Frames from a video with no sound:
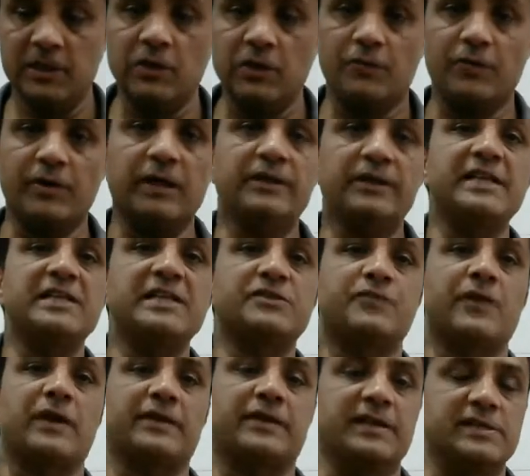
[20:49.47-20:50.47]
What are these
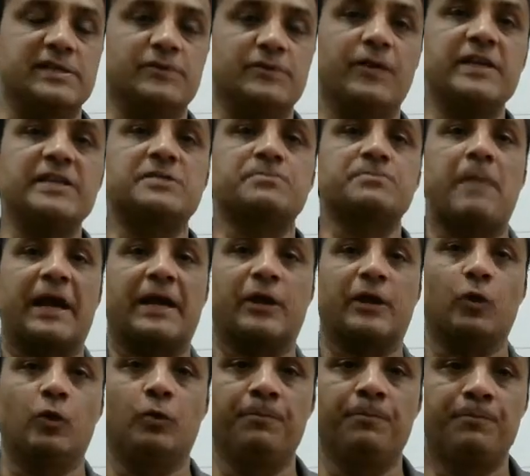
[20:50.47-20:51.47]
factors? What is
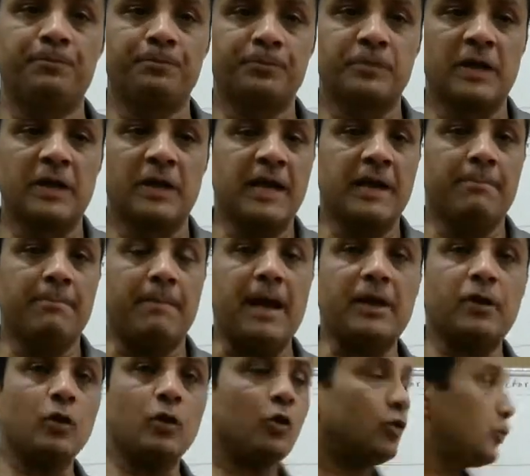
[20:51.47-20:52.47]
macro?
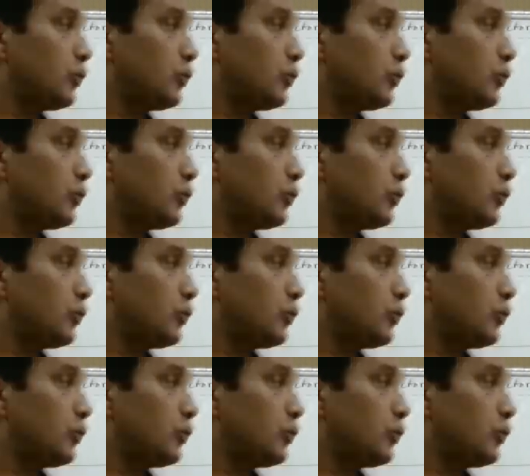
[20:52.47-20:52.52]
Macro,